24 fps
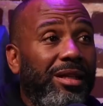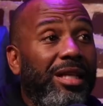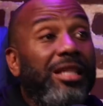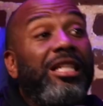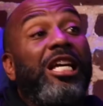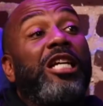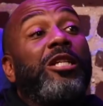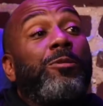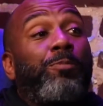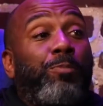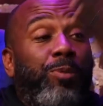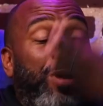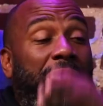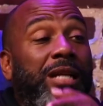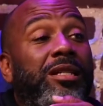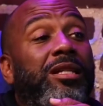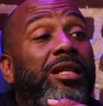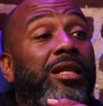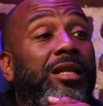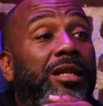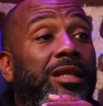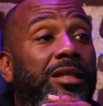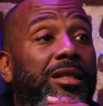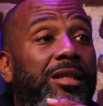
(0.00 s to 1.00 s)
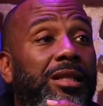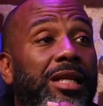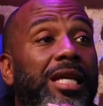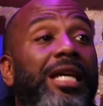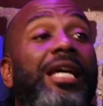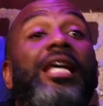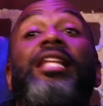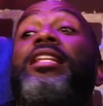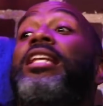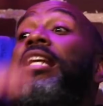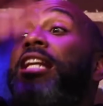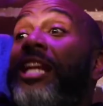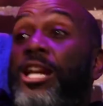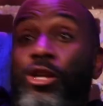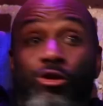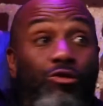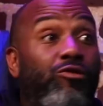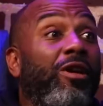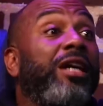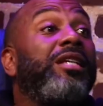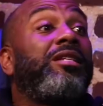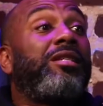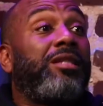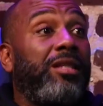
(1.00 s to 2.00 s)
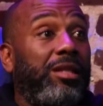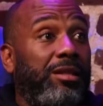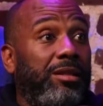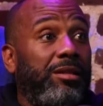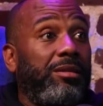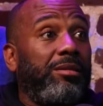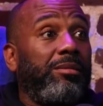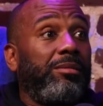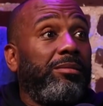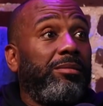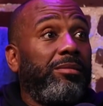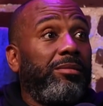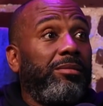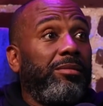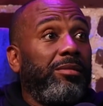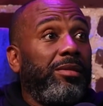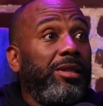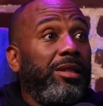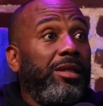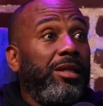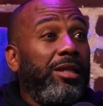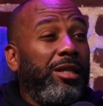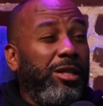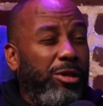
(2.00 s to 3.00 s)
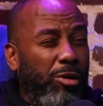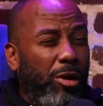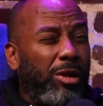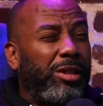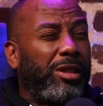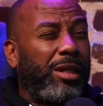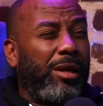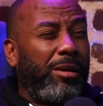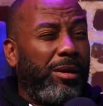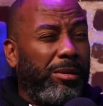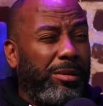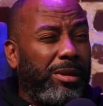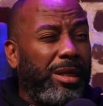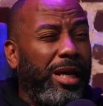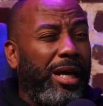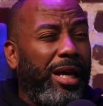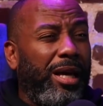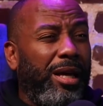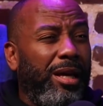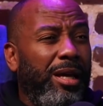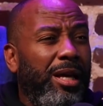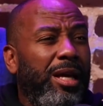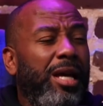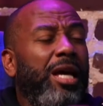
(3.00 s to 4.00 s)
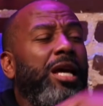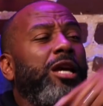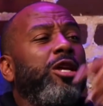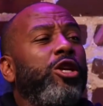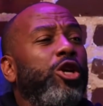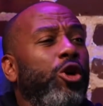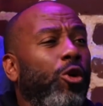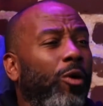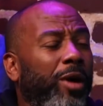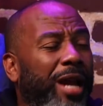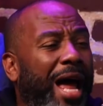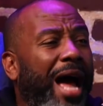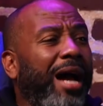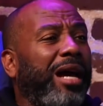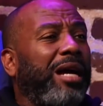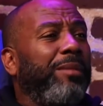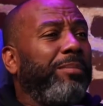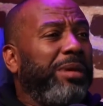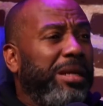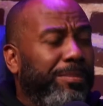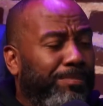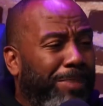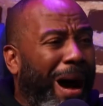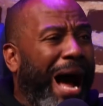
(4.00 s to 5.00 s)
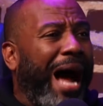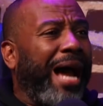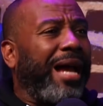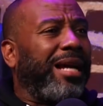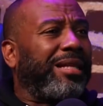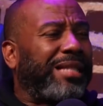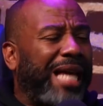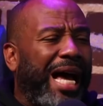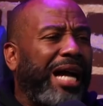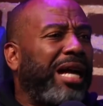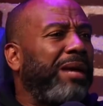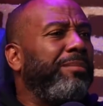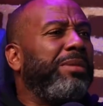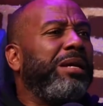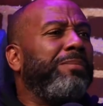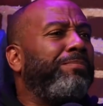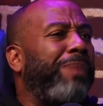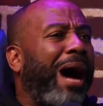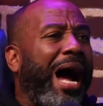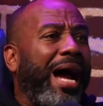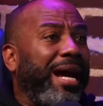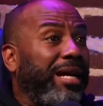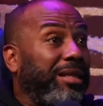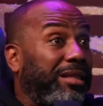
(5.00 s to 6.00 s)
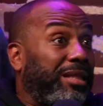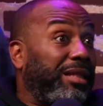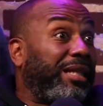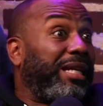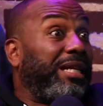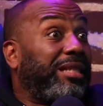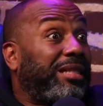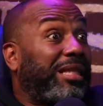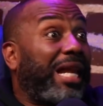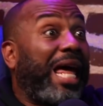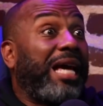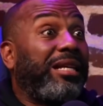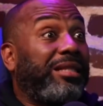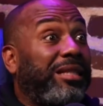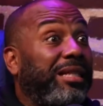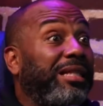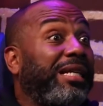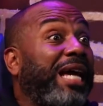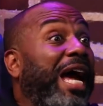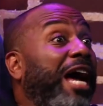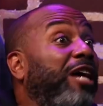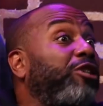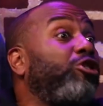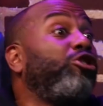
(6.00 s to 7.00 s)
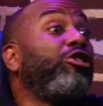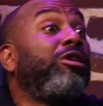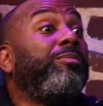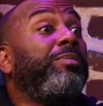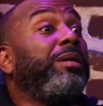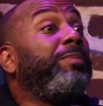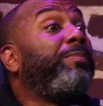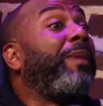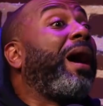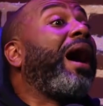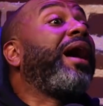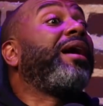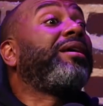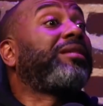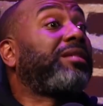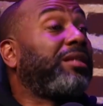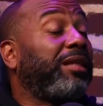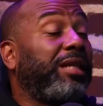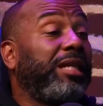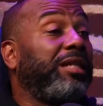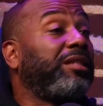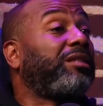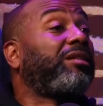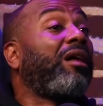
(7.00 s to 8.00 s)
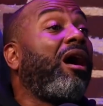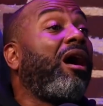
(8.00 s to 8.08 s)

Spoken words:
there's prejudice, and then there's racism. You understand what I'm saying? You and I can be biased. I can be biased against light-skinned guys. You can be biased against